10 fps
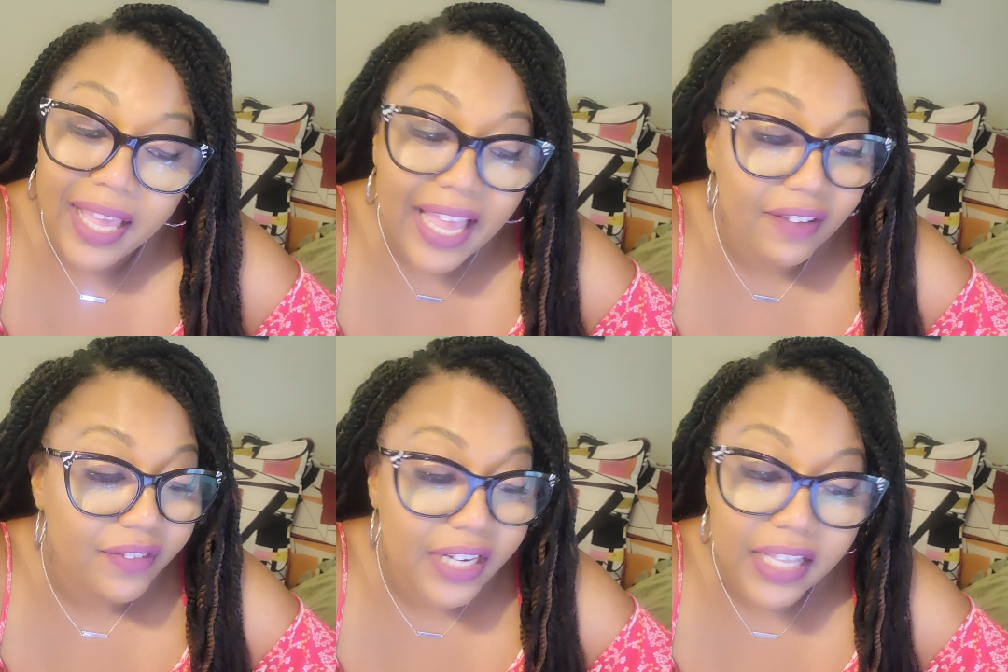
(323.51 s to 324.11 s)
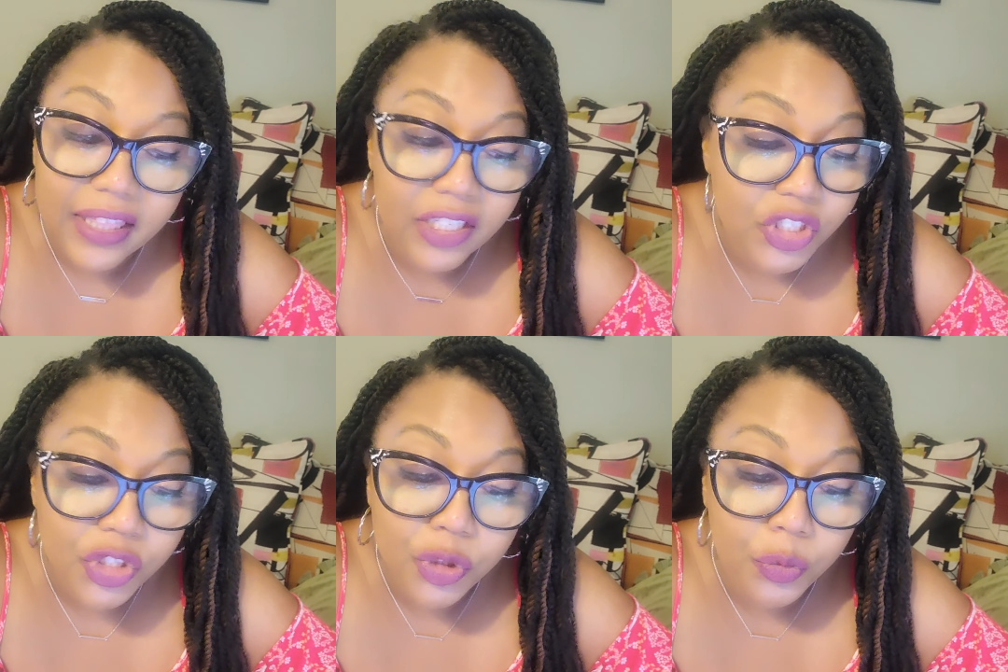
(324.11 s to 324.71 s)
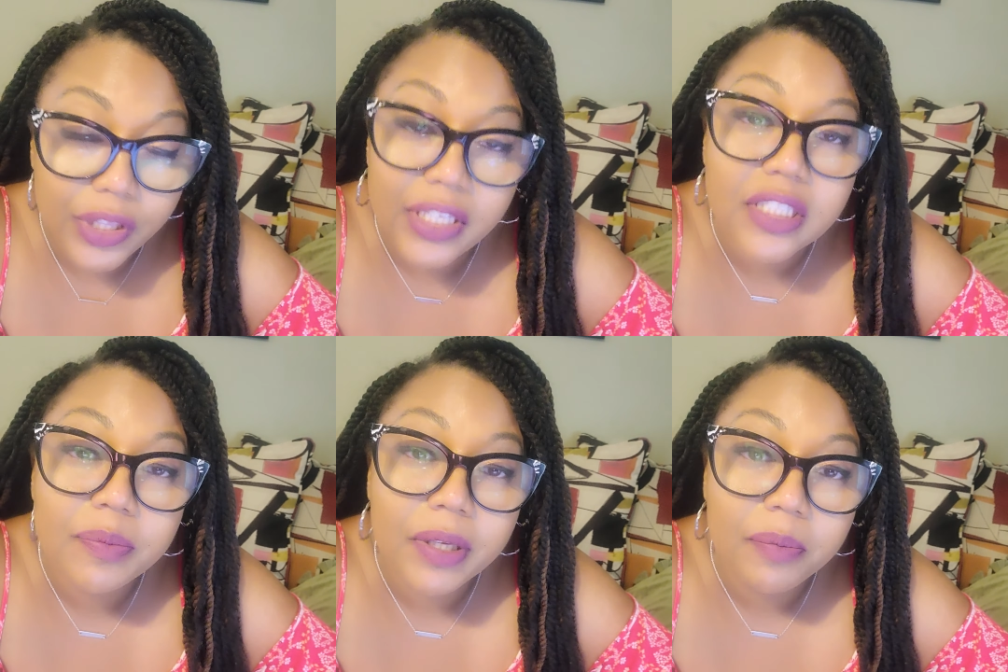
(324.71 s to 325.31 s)
have nothing to do with
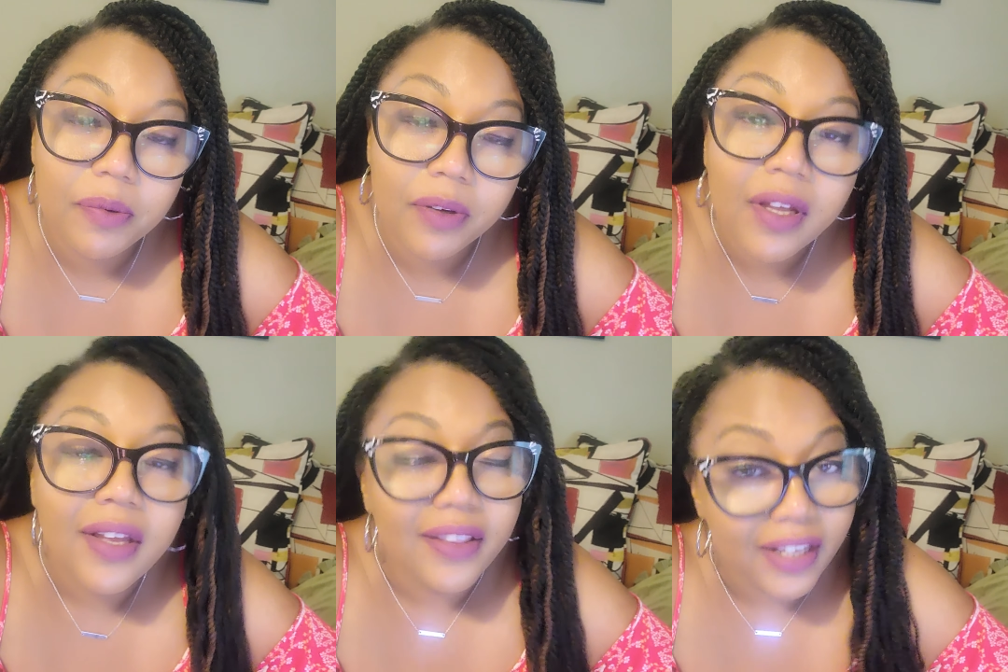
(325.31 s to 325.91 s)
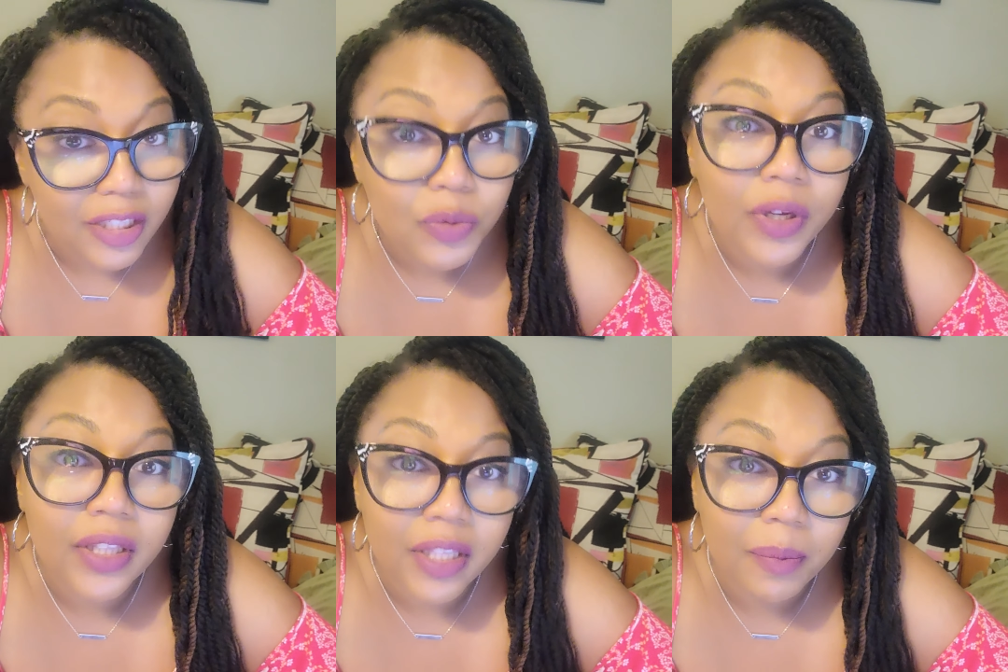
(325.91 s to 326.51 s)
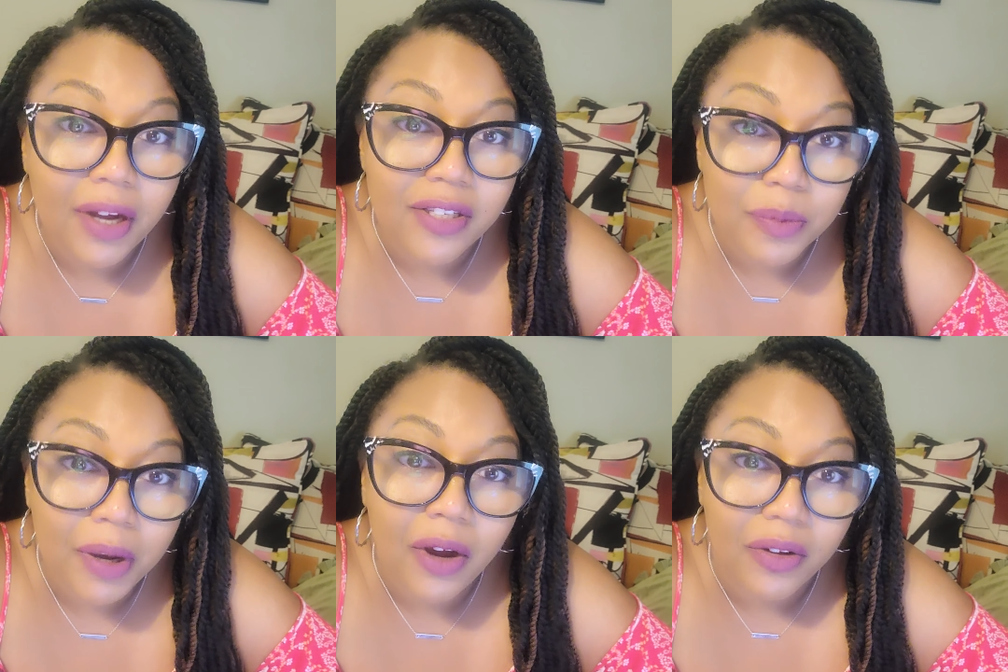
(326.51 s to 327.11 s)
these people. That is what the
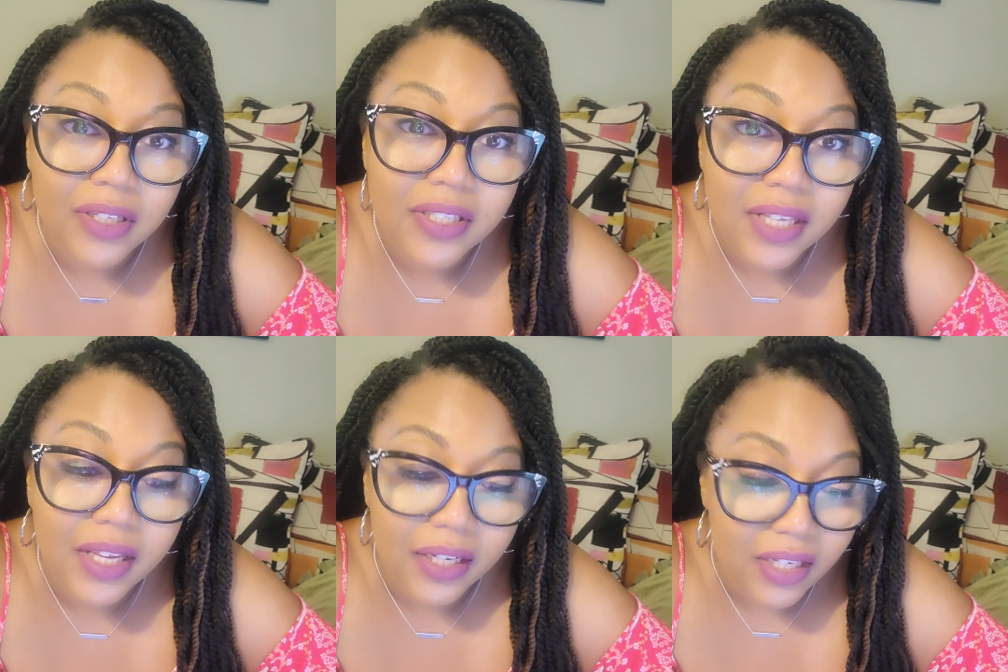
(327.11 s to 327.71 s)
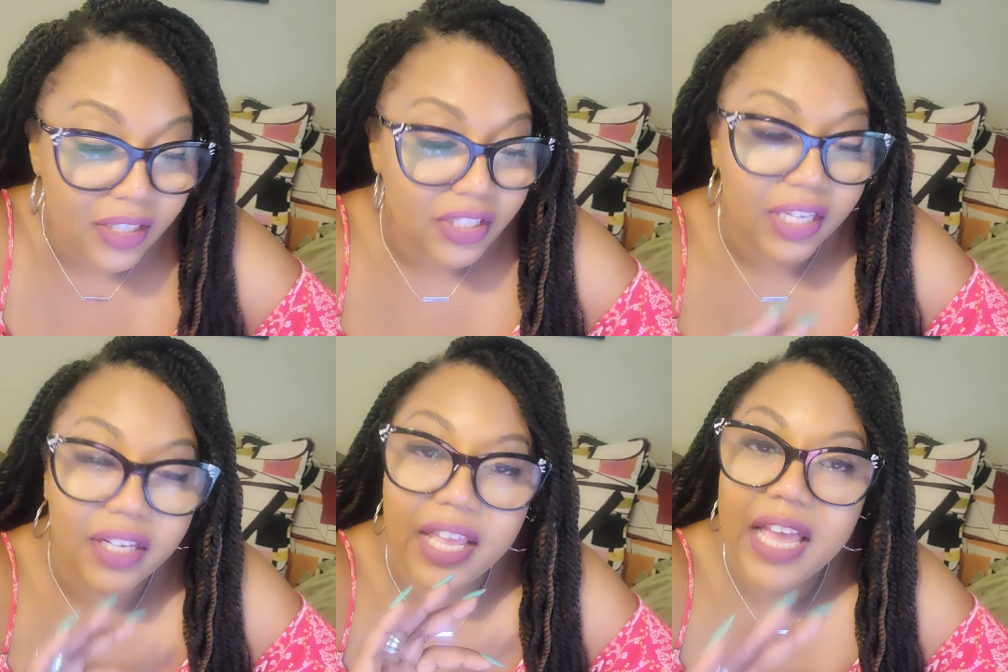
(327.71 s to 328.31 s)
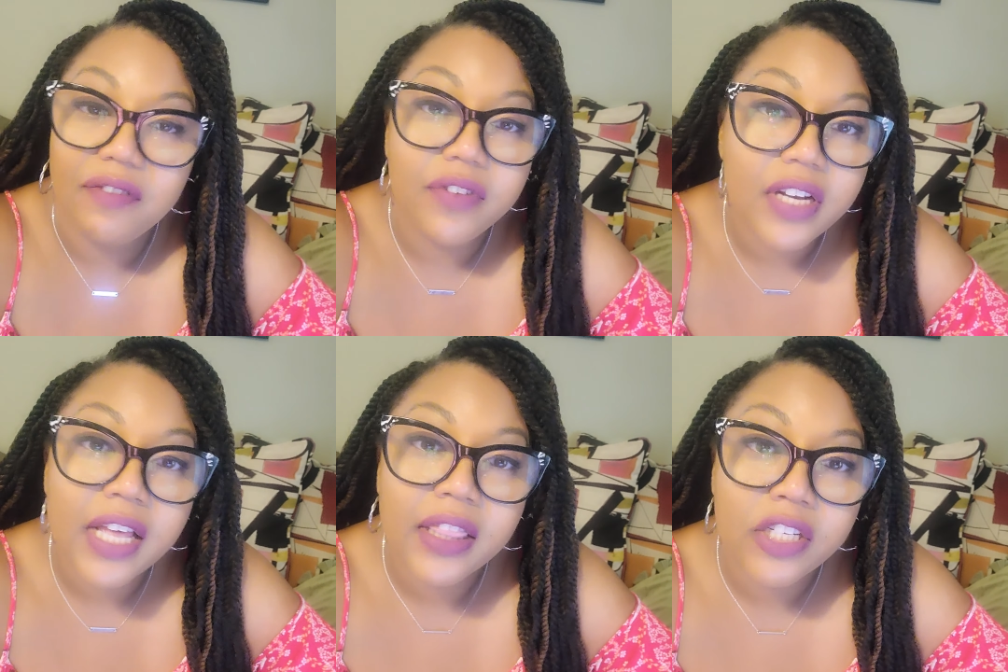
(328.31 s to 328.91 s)
Apostle Paul is saying. He's saying, have
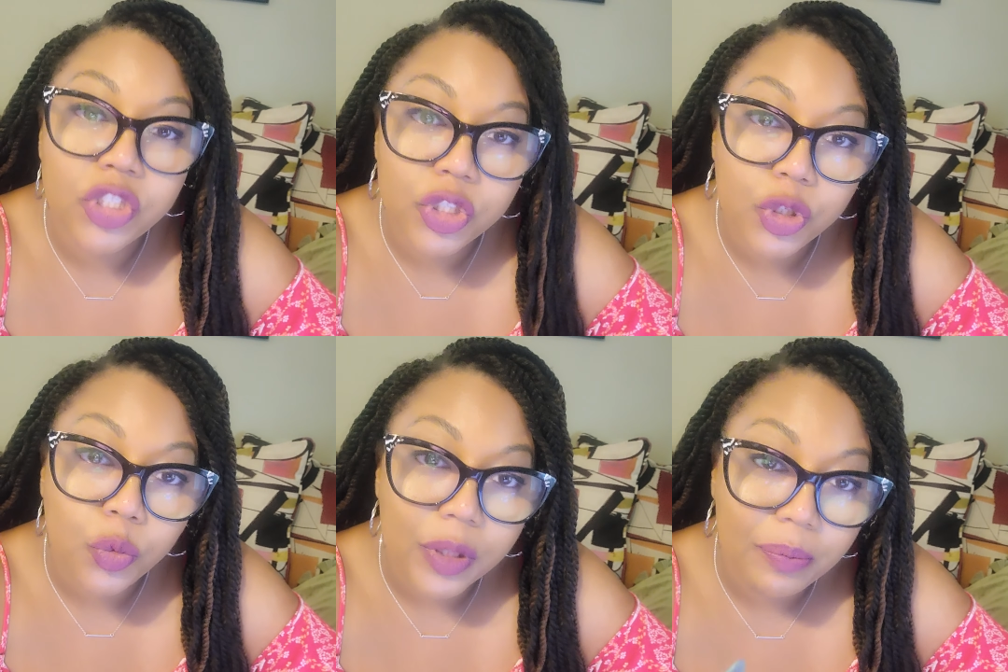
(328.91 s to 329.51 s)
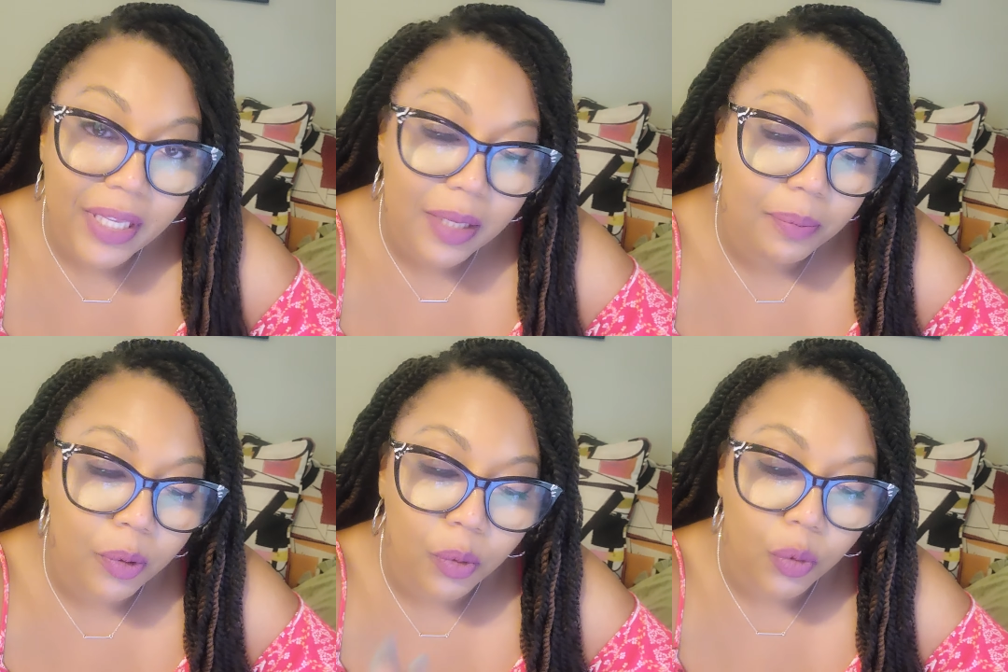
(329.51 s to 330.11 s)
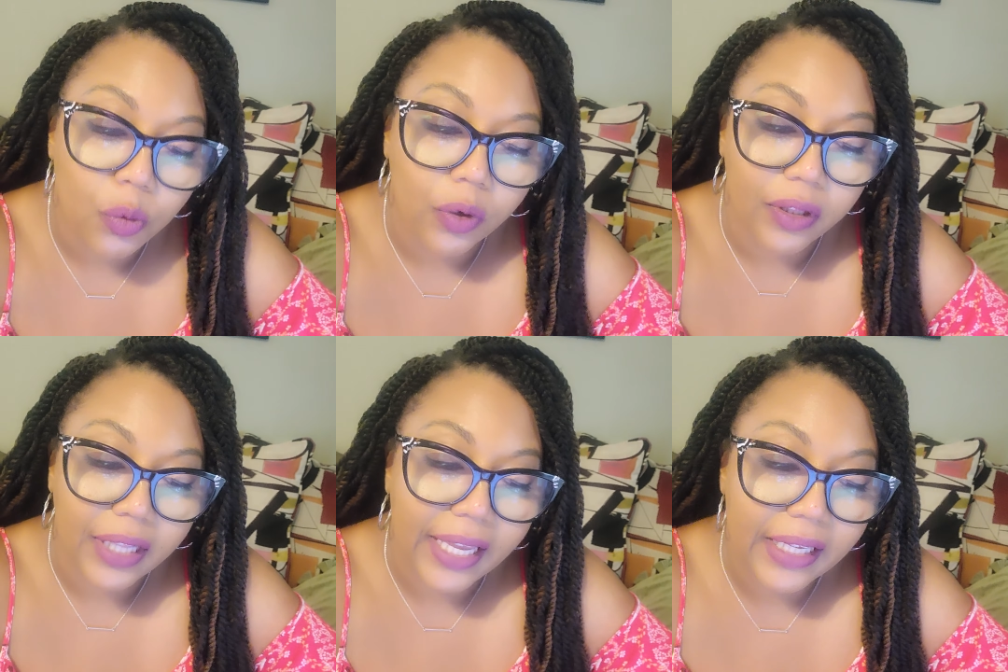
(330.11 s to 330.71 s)
nothing to do with people who are
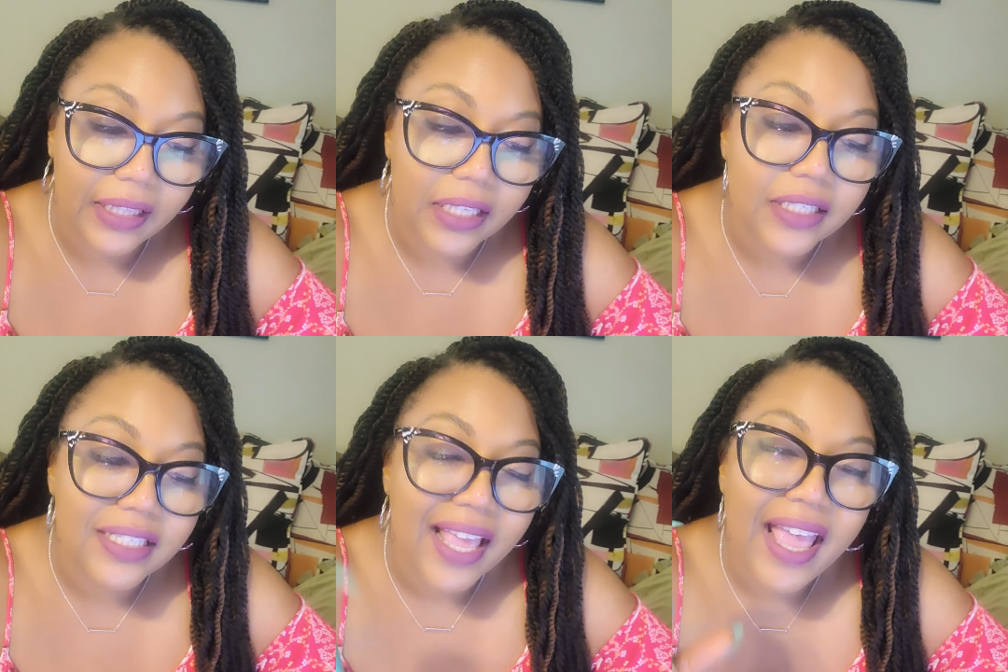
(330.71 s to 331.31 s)
like this.